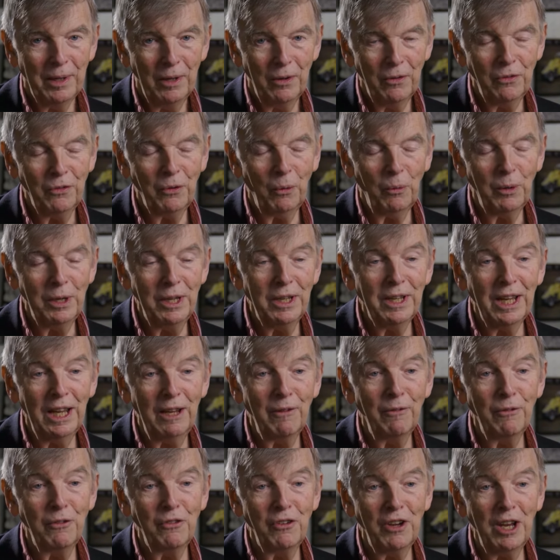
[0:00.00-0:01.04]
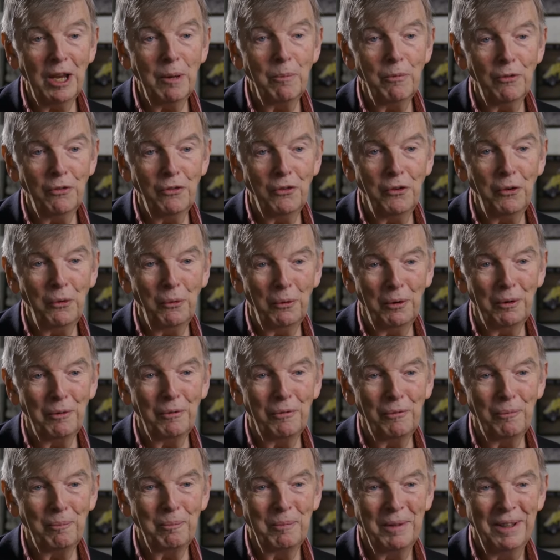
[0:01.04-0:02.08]
So he gave James Stewart
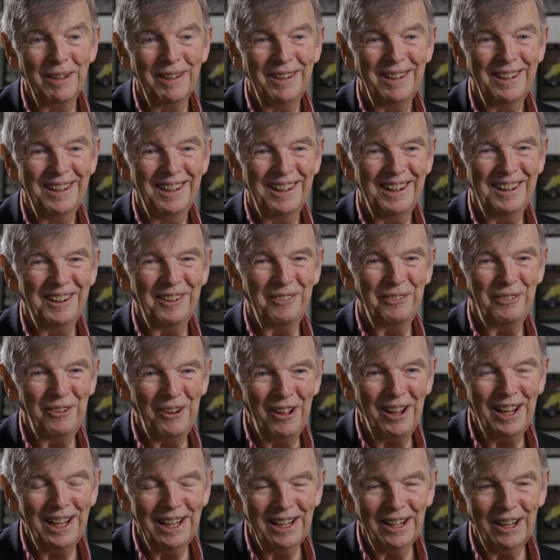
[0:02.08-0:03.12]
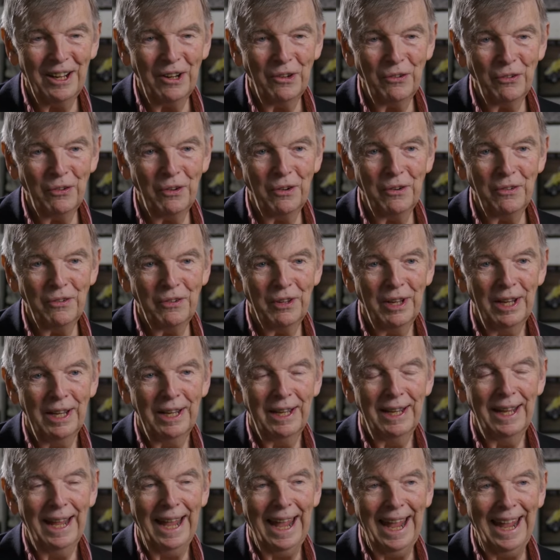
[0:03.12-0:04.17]
flying lessons,
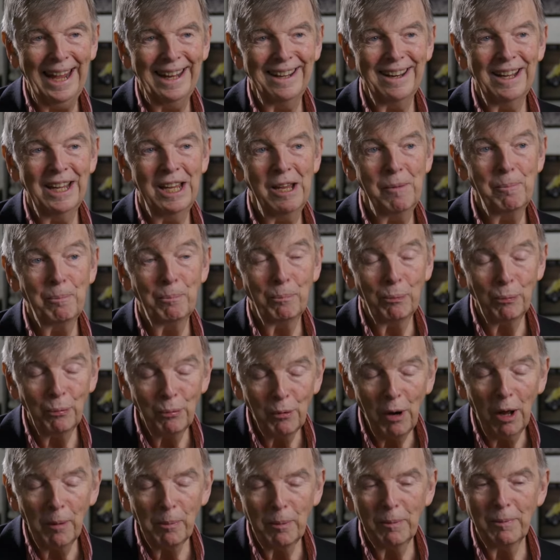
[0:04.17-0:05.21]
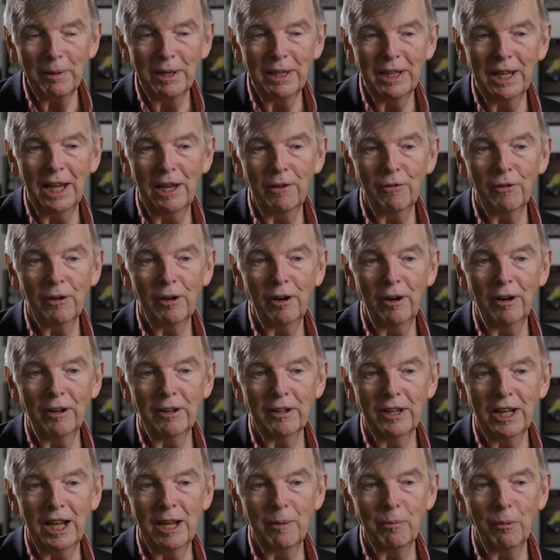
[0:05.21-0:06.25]
and he probably gave
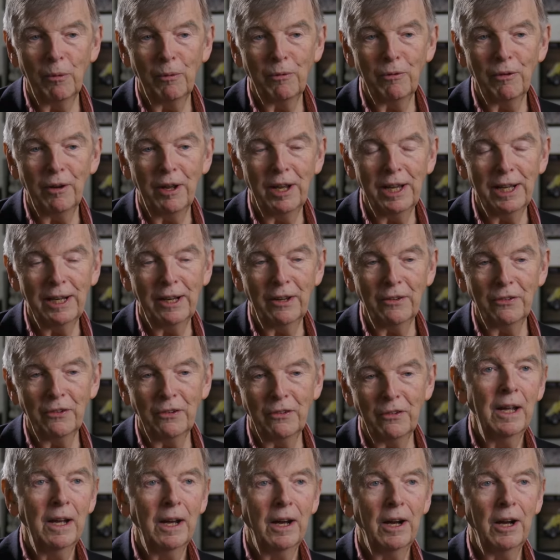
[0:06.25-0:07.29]
Clark Gable flying lessons.